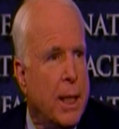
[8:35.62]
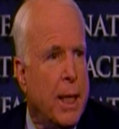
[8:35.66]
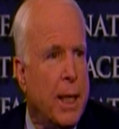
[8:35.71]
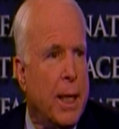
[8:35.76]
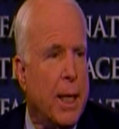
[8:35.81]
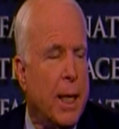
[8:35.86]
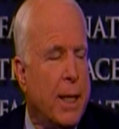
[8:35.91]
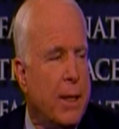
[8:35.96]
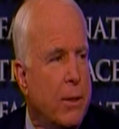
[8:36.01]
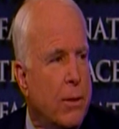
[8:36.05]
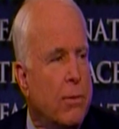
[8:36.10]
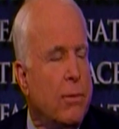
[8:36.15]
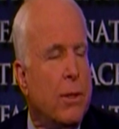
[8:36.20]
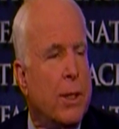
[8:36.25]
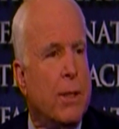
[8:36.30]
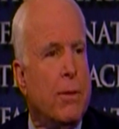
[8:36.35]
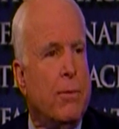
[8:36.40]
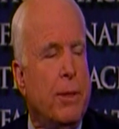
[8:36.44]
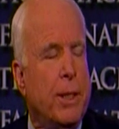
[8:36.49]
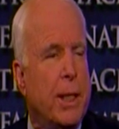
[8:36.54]
And I don't
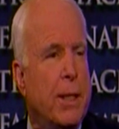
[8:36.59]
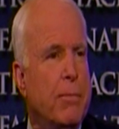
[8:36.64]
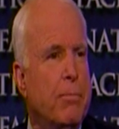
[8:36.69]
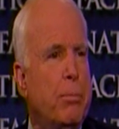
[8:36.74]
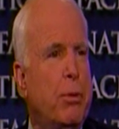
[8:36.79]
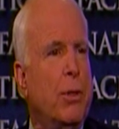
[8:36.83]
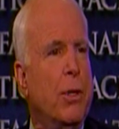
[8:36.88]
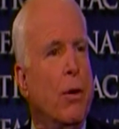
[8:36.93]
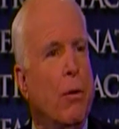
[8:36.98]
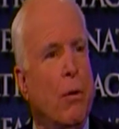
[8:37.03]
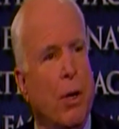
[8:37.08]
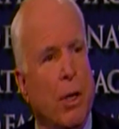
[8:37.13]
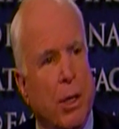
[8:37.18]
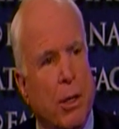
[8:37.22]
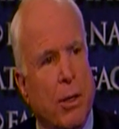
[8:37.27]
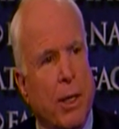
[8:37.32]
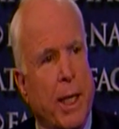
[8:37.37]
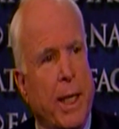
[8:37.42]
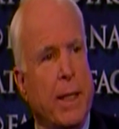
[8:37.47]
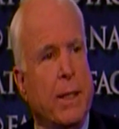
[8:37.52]
think we can put all
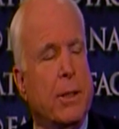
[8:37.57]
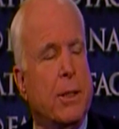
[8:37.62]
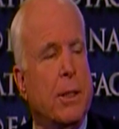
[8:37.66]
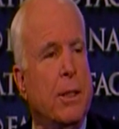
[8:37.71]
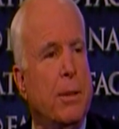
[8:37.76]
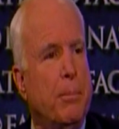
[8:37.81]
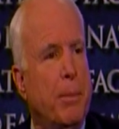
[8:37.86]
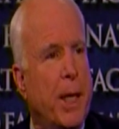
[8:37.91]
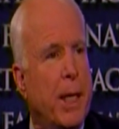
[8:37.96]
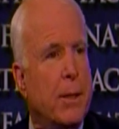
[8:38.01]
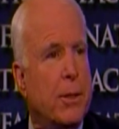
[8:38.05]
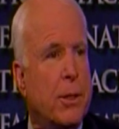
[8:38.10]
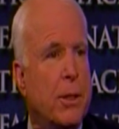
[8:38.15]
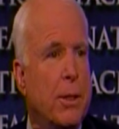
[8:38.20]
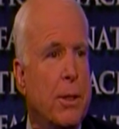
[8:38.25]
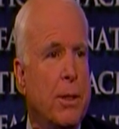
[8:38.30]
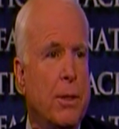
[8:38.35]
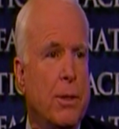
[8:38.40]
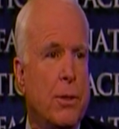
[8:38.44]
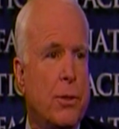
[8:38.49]
our eggs in the
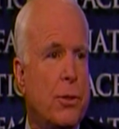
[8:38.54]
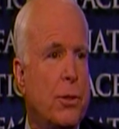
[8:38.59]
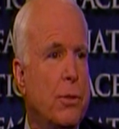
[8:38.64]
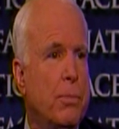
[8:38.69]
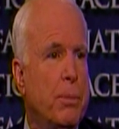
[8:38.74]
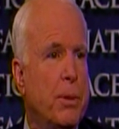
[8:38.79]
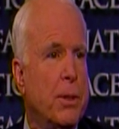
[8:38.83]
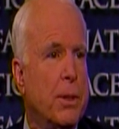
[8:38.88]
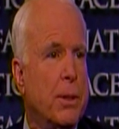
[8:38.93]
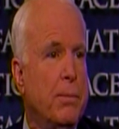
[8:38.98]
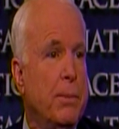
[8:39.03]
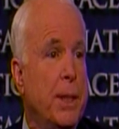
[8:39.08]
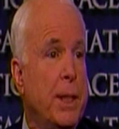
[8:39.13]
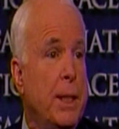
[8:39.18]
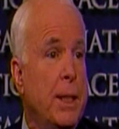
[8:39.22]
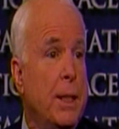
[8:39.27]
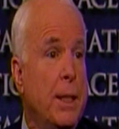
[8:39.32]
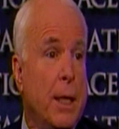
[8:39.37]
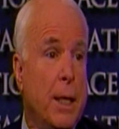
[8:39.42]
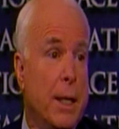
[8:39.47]
basket of the super
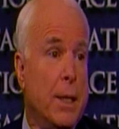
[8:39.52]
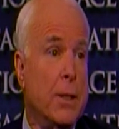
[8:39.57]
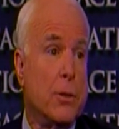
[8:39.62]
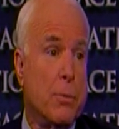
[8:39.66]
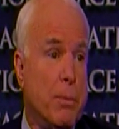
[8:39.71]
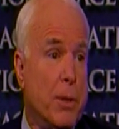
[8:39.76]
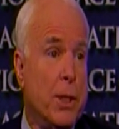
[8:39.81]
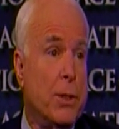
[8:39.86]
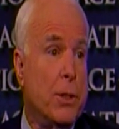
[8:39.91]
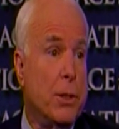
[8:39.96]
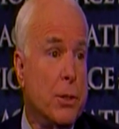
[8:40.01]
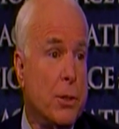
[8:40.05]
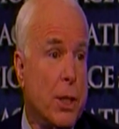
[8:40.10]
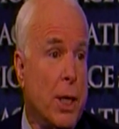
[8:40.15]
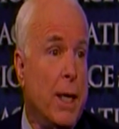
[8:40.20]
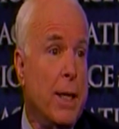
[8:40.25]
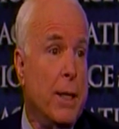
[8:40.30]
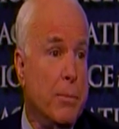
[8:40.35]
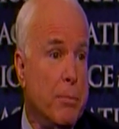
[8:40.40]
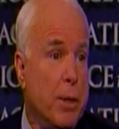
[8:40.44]
committee, as much as
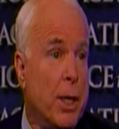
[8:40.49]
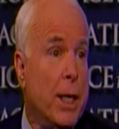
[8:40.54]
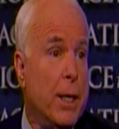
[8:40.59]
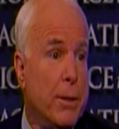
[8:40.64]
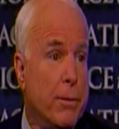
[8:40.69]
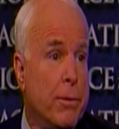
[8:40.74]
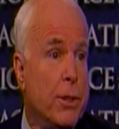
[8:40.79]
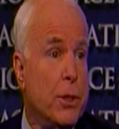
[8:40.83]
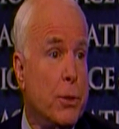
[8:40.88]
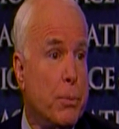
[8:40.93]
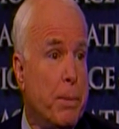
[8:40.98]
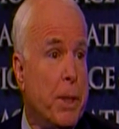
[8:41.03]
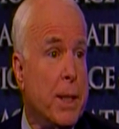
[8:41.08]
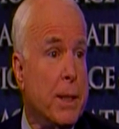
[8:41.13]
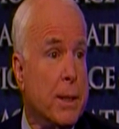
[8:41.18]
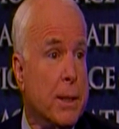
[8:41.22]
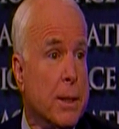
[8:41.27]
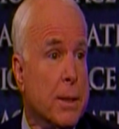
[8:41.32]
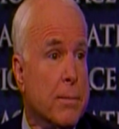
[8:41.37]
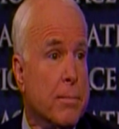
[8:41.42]
I admire and
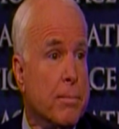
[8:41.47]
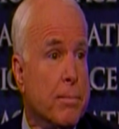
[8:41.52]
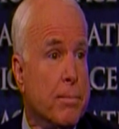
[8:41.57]
respect it.